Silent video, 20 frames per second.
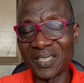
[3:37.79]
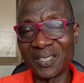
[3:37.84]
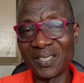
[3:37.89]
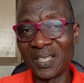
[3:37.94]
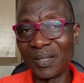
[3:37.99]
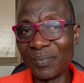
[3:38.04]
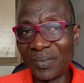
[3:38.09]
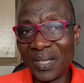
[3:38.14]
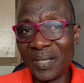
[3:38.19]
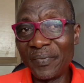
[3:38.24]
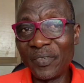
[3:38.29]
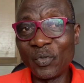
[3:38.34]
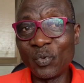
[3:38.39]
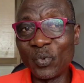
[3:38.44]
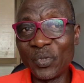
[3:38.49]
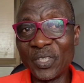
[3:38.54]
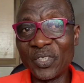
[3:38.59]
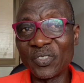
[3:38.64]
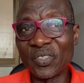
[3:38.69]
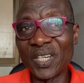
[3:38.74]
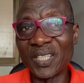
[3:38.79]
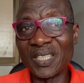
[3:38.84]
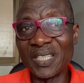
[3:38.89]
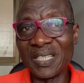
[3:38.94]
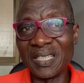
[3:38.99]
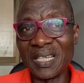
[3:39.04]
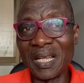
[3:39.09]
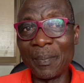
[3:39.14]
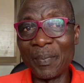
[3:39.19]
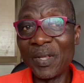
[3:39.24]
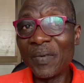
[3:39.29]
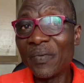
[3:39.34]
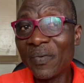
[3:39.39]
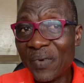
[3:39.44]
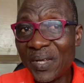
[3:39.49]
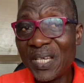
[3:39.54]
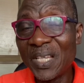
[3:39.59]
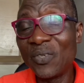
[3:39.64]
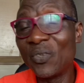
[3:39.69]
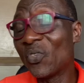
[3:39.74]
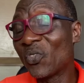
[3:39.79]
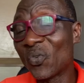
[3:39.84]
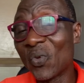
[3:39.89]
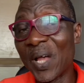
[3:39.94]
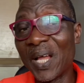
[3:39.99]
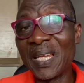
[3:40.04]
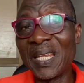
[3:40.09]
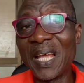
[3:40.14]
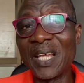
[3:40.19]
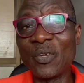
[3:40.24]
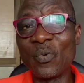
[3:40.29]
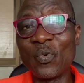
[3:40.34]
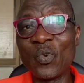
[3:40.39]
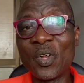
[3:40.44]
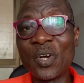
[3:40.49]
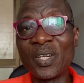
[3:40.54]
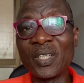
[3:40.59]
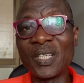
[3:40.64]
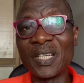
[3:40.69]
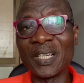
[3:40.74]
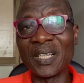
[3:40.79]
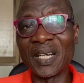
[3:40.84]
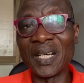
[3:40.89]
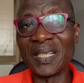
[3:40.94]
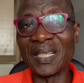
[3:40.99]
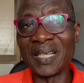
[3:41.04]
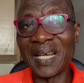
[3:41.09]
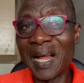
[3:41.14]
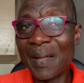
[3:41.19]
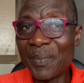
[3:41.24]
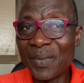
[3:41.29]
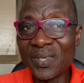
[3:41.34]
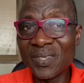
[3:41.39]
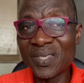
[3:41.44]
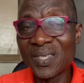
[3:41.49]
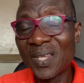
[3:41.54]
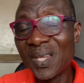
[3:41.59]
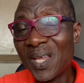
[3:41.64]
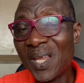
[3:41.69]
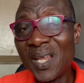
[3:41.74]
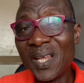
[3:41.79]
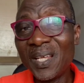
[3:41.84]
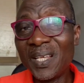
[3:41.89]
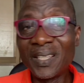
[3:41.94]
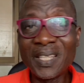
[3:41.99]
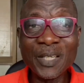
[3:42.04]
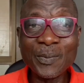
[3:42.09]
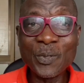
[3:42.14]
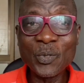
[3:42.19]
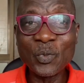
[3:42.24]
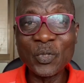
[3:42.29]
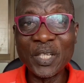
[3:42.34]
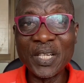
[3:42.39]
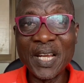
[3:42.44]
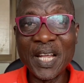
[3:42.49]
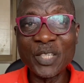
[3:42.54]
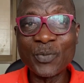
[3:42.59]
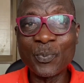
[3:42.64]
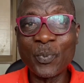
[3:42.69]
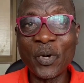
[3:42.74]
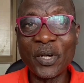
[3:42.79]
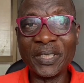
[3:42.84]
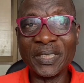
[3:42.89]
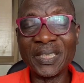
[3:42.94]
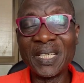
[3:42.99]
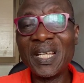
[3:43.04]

They believe it will discredit them. Even when they use your idea, you will not read the credit. That means it takes you to the next point.